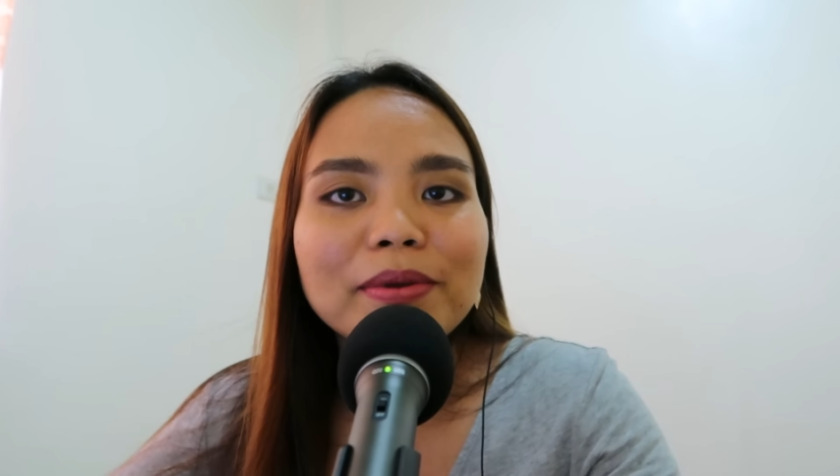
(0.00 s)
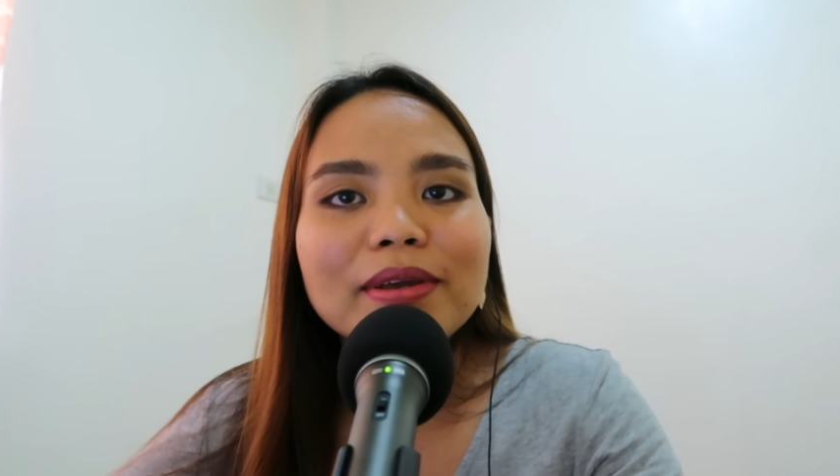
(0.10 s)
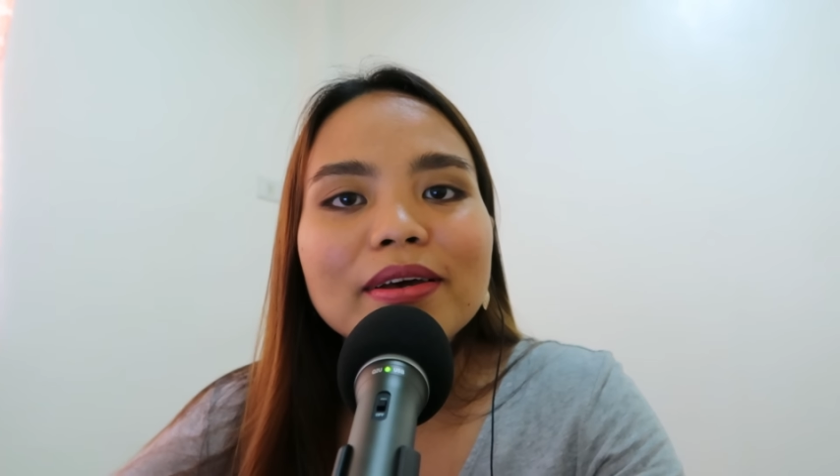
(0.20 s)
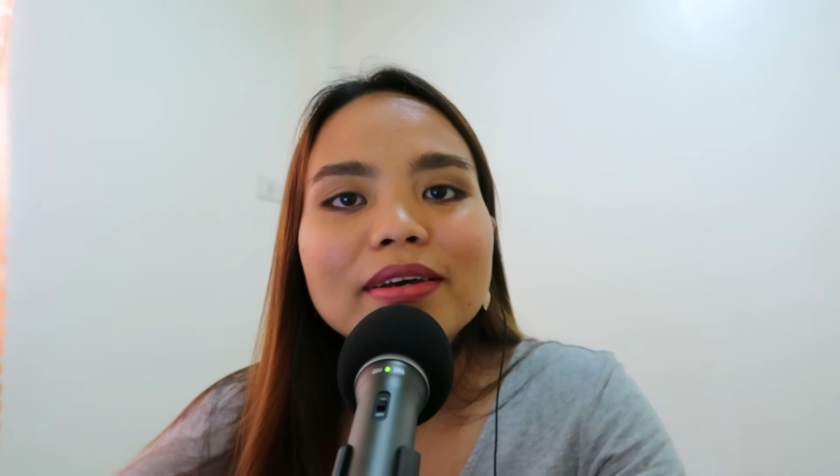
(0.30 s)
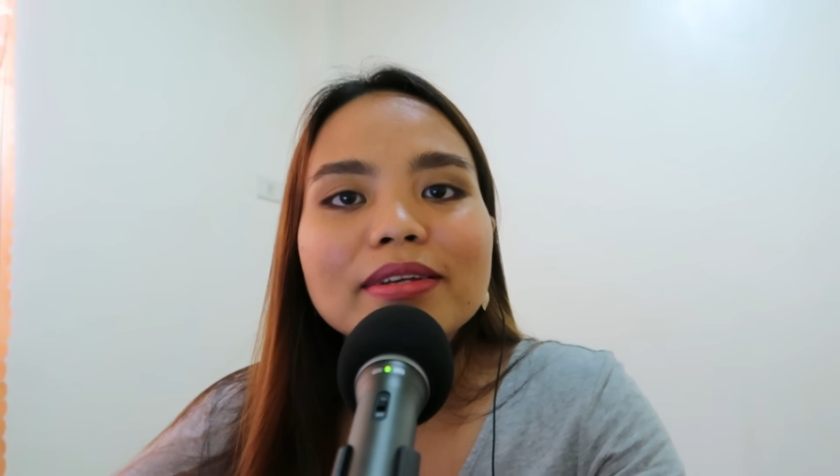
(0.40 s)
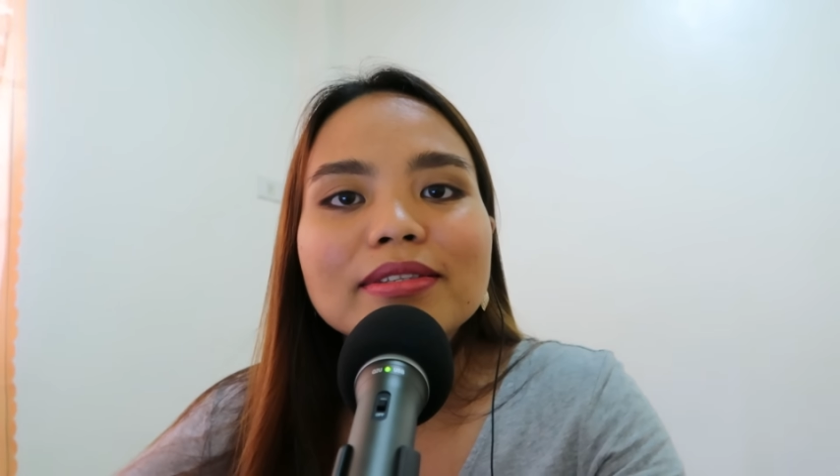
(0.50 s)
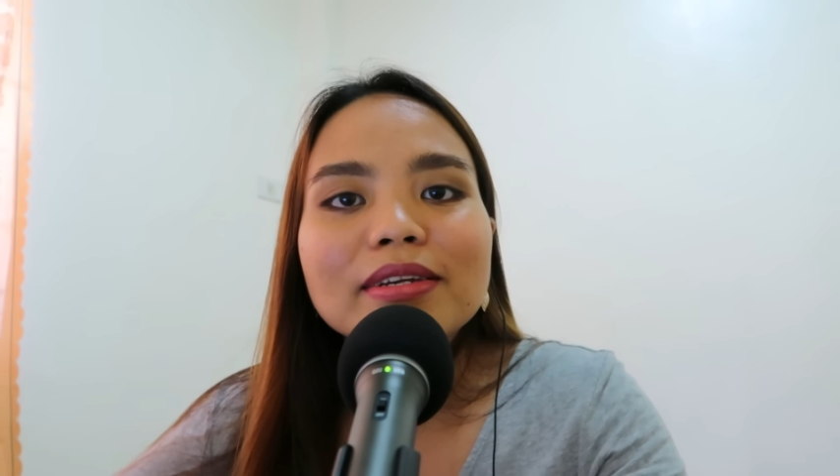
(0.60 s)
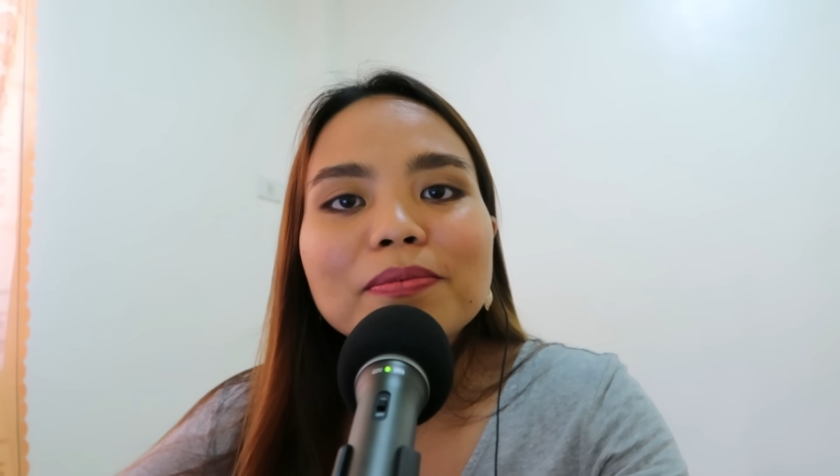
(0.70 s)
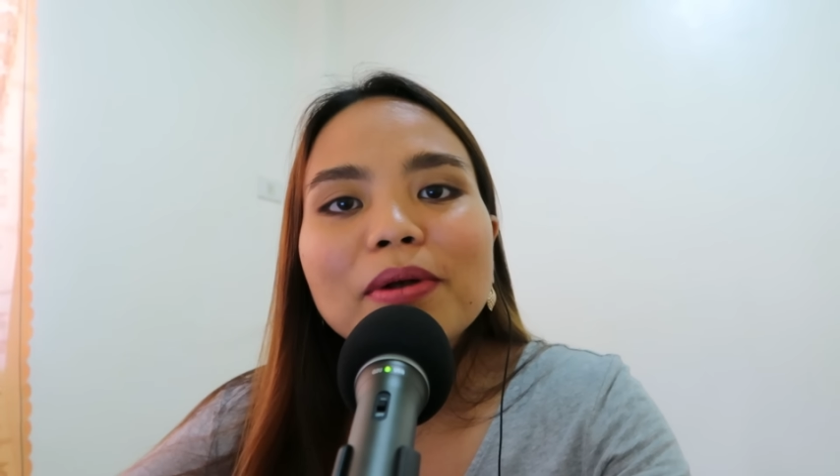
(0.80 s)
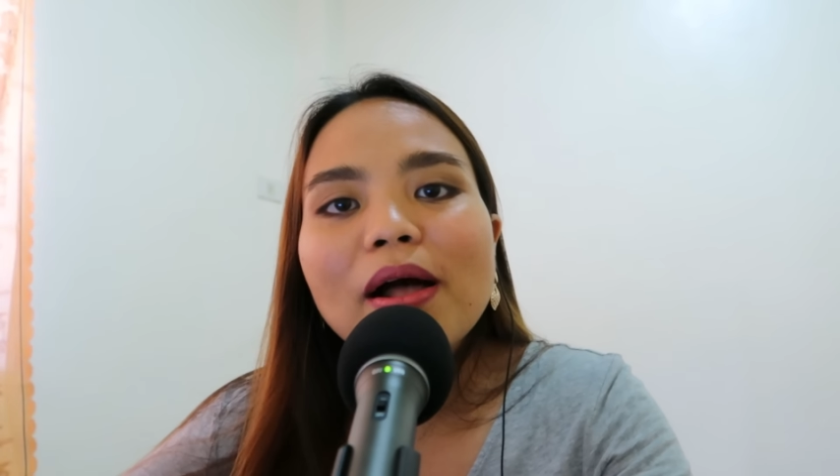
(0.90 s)
because
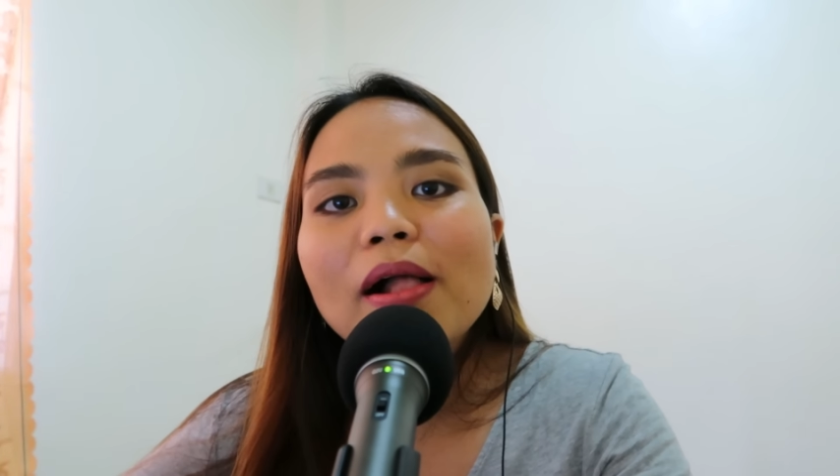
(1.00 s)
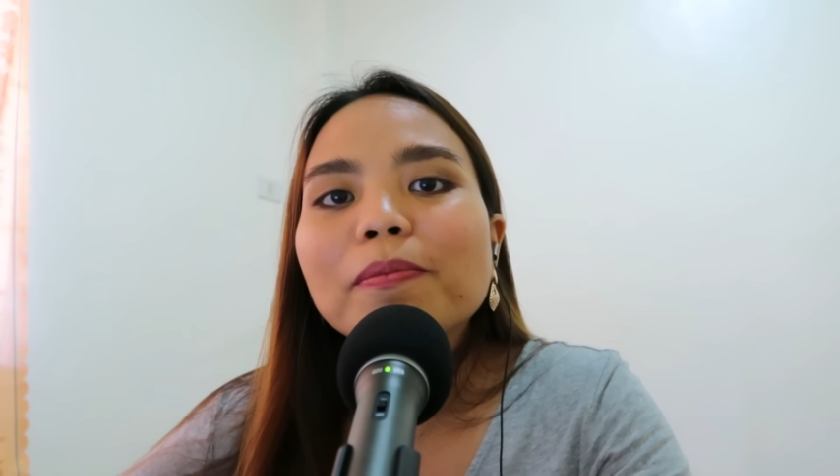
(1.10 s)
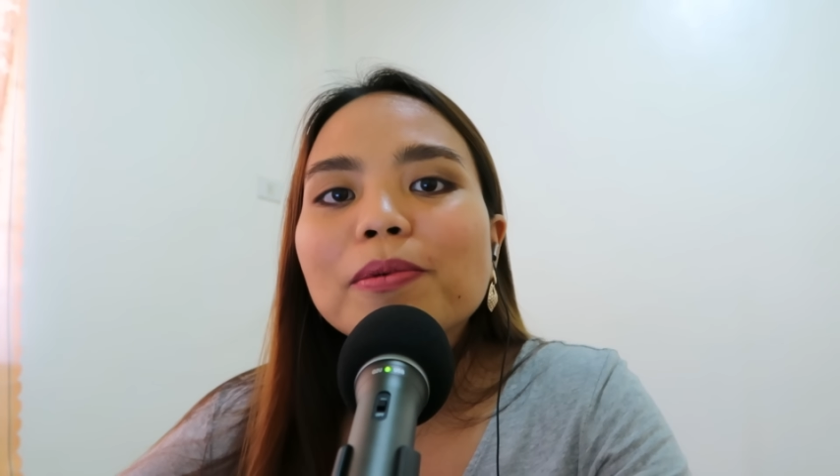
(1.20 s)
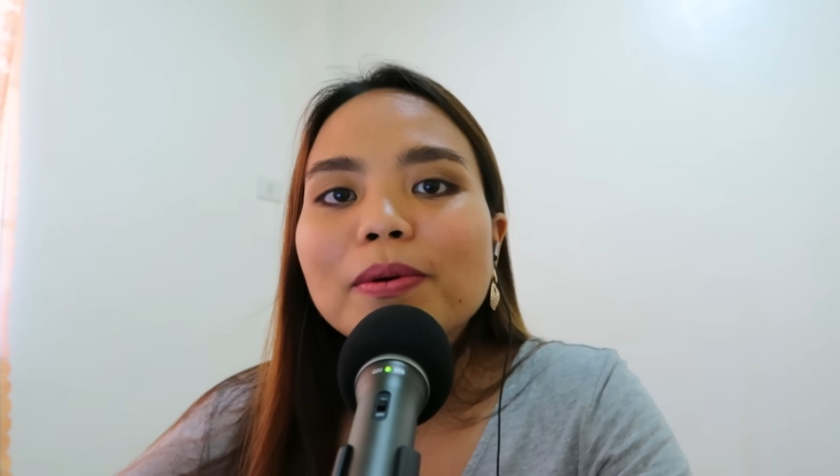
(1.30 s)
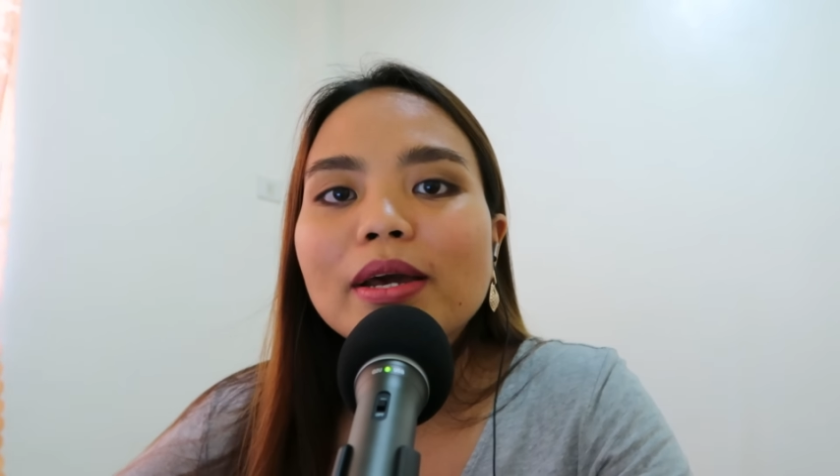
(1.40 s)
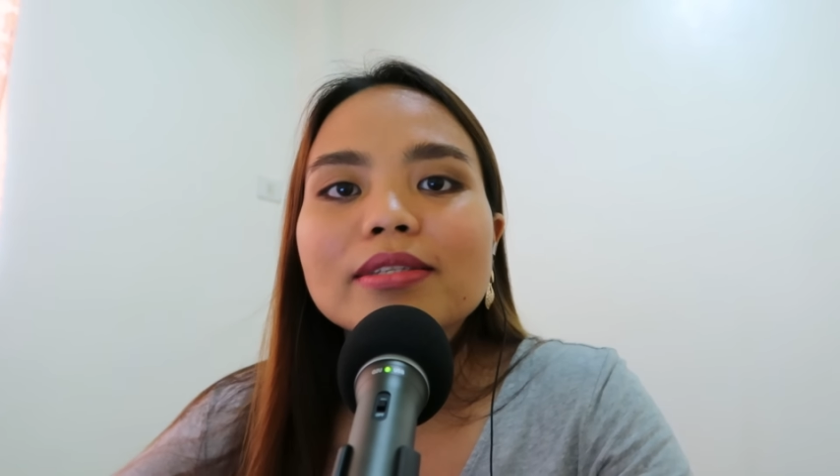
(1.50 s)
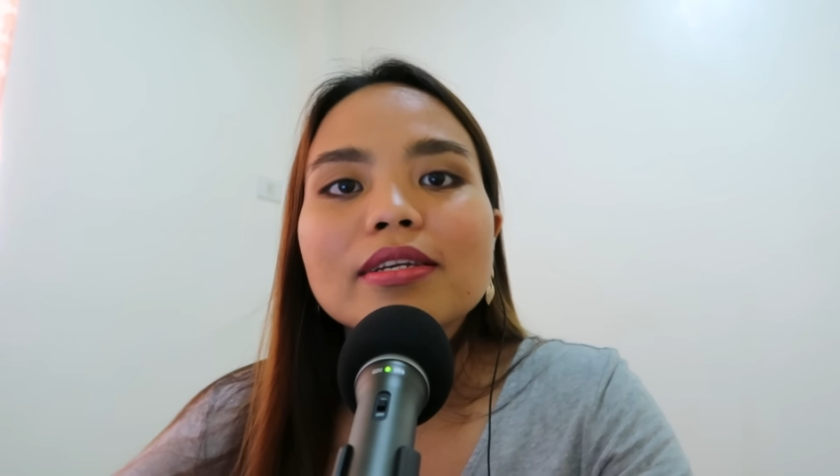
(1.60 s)
it will help you guys.